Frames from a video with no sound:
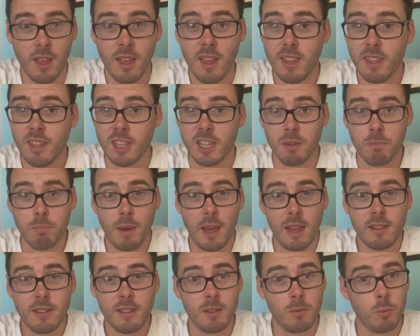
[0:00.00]
You can
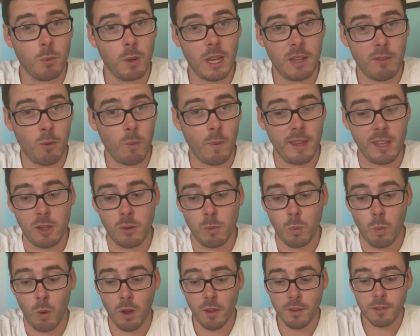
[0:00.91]
paint it in whatever way you
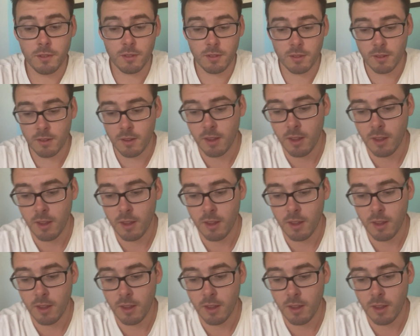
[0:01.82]
want.